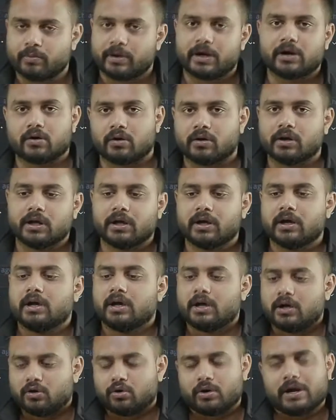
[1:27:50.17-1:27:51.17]
only.
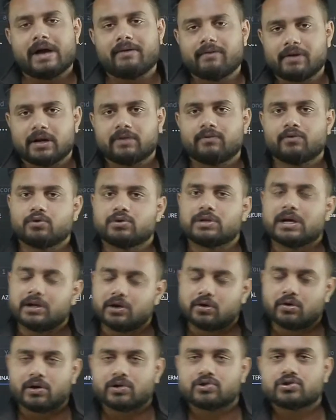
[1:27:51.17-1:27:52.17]
Today I will give you the
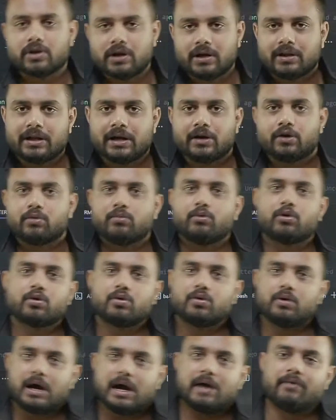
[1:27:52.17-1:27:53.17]
introduction, and then tomorrow
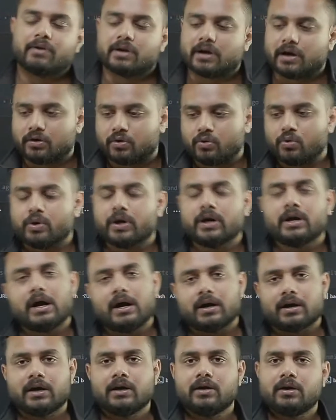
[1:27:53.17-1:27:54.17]
I will conclude it
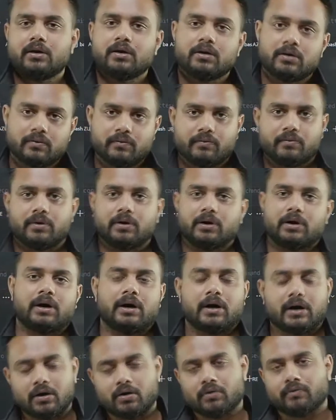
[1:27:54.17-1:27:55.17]
again
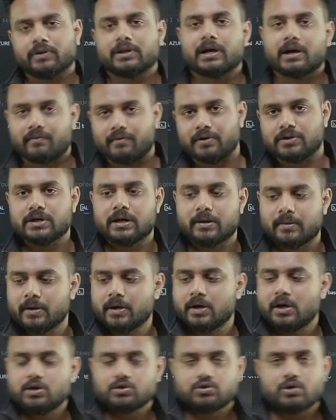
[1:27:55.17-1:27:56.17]
along with the revision.
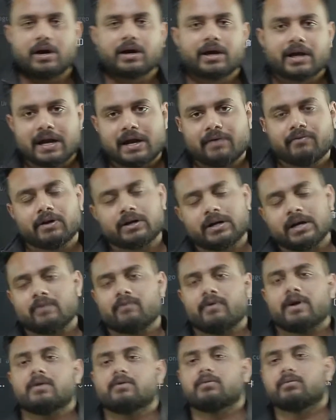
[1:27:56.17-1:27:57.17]
So again I will take
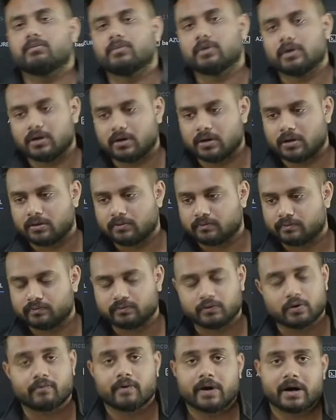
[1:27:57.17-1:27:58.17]
one for
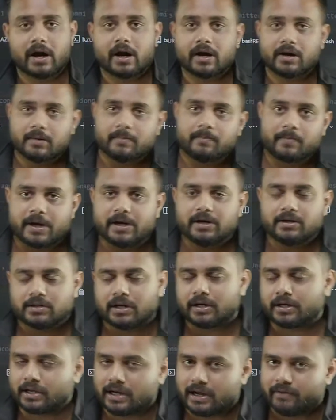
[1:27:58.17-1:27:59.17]
1 hour, right?
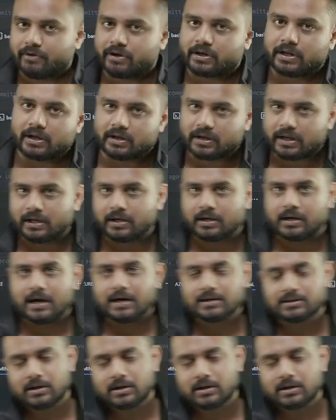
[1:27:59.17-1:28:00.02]
Again I will take like class,